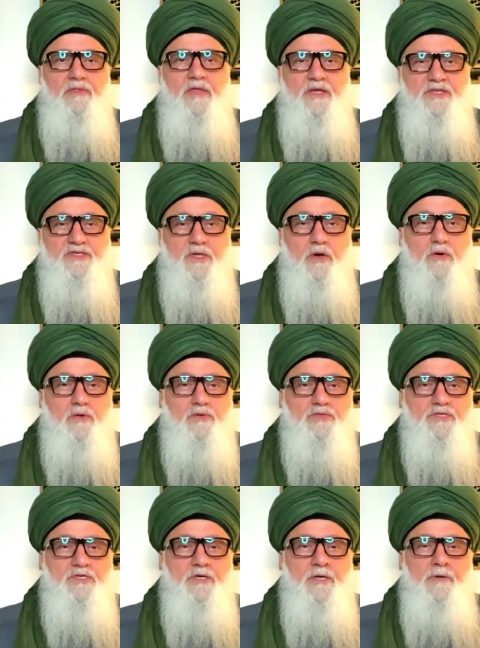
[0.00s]
their
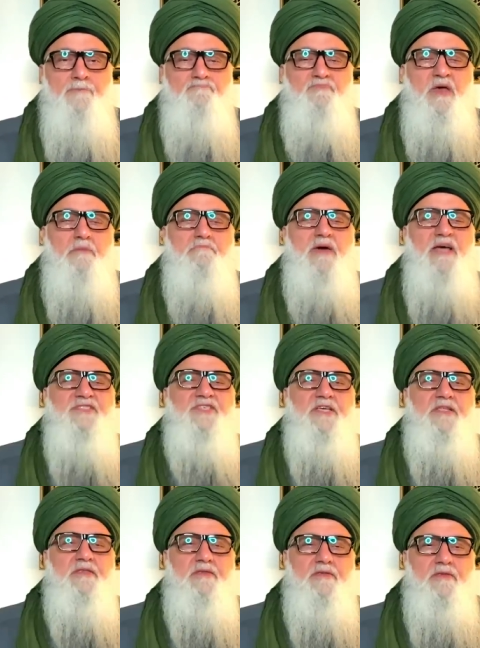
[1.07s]
souls. Now
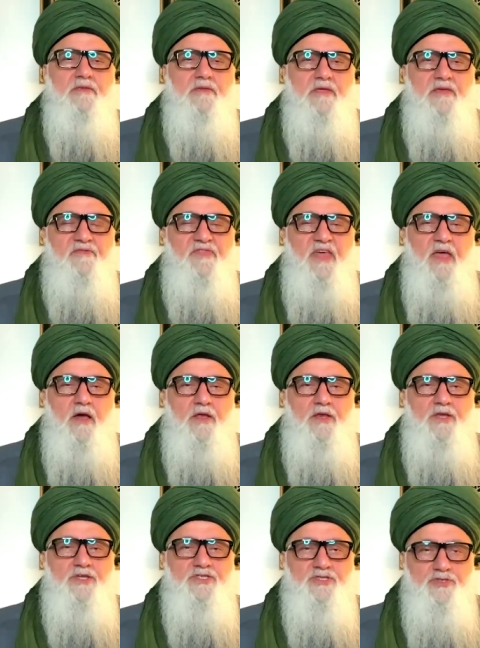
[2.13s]
imagine if they
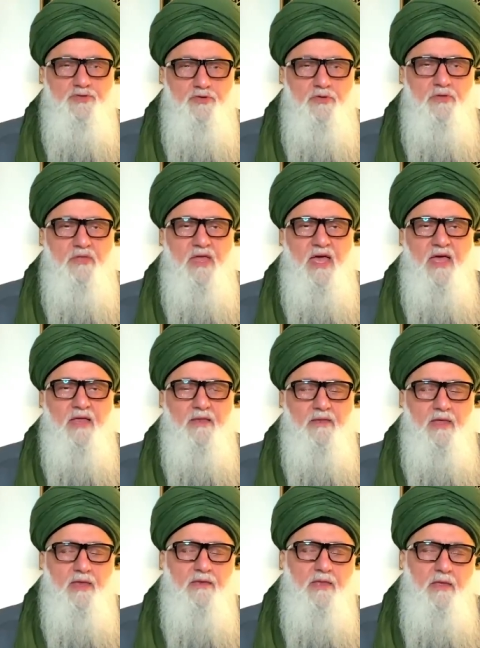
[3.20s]
understood that
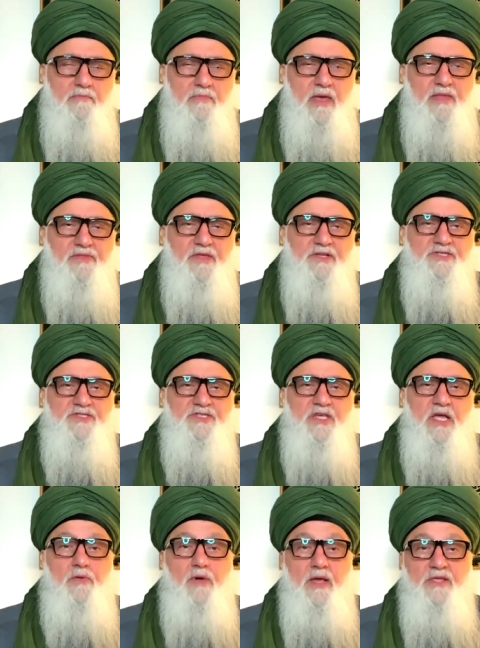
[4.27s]
and they made their
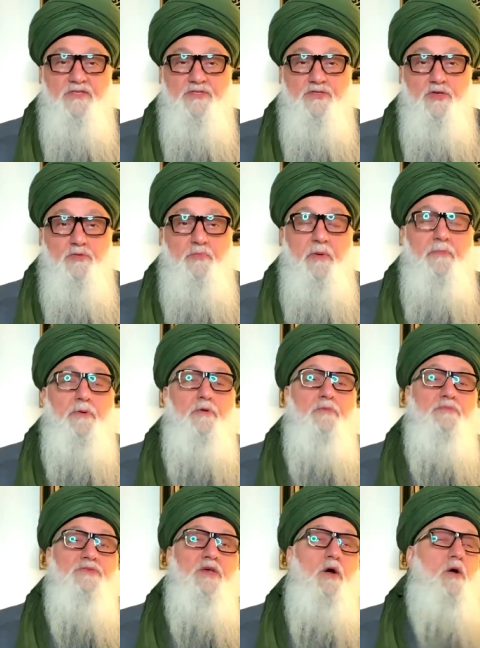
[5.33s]
salawats. So people
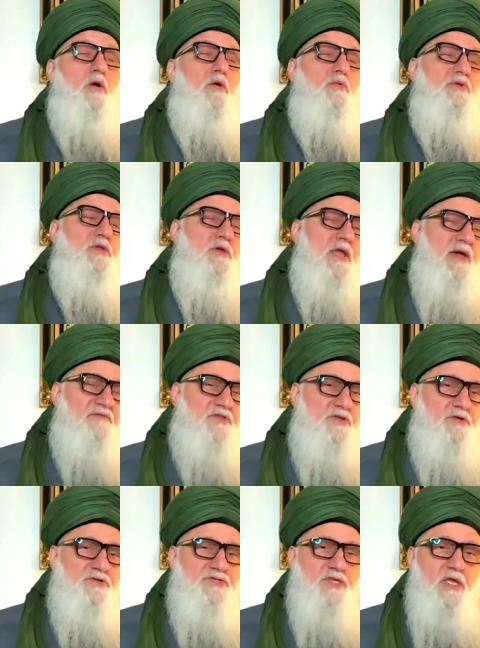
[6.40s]
whom say, oh, we don't have
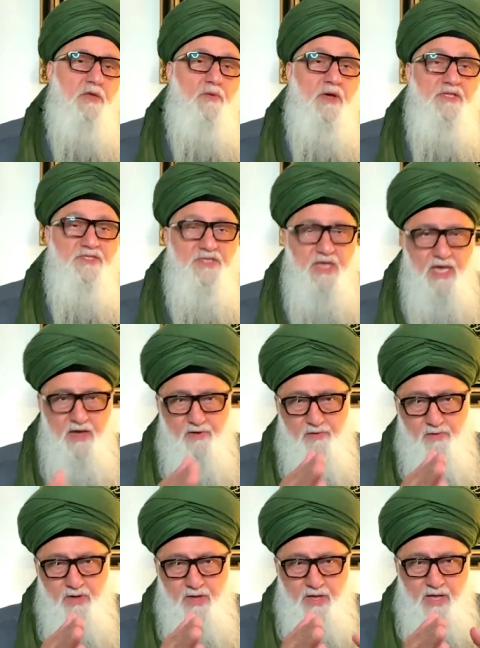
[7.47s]
to do salawat, see
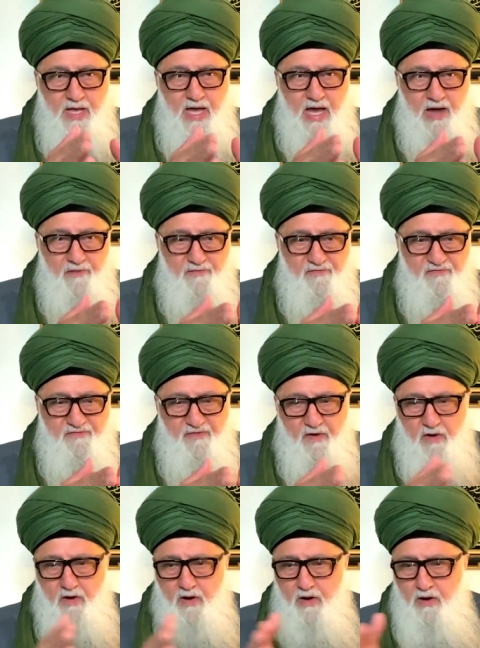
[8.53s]
how
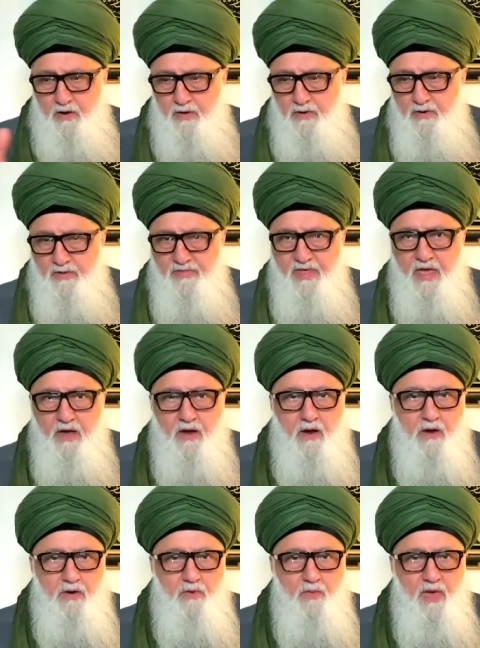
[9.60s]
far they
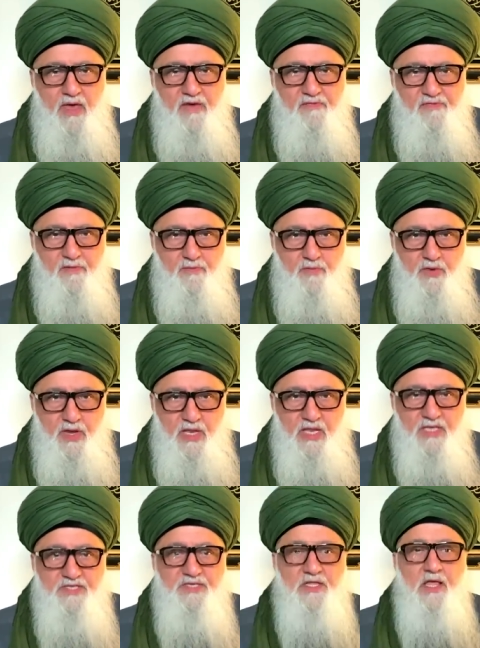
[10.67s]
are away from real
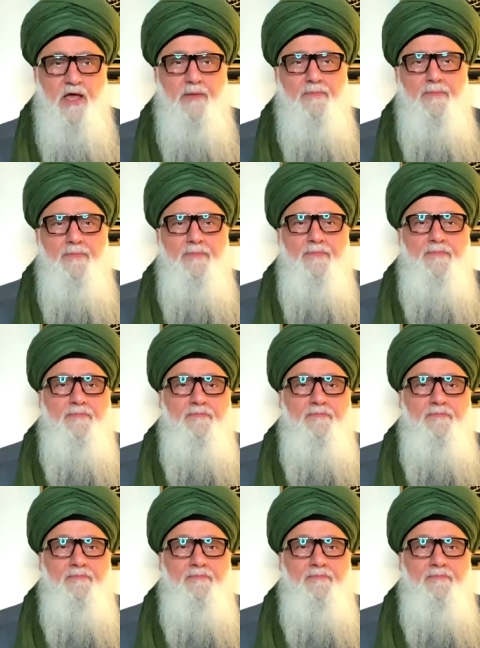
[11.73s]
Islam.